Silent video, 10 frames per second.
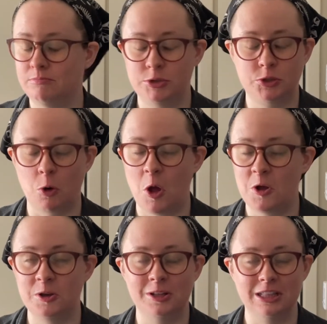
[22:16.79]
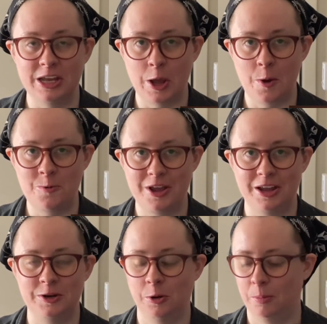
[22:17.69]
strong Leo
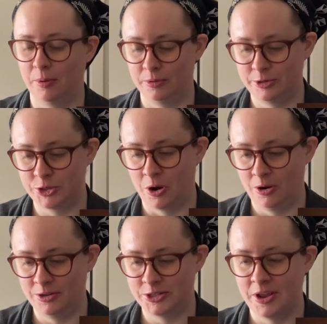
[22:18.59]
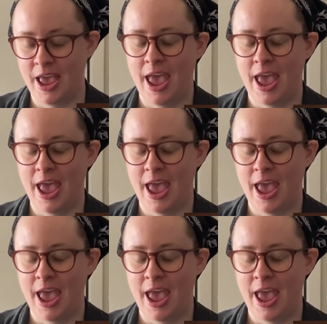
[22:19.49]
in your birth chart,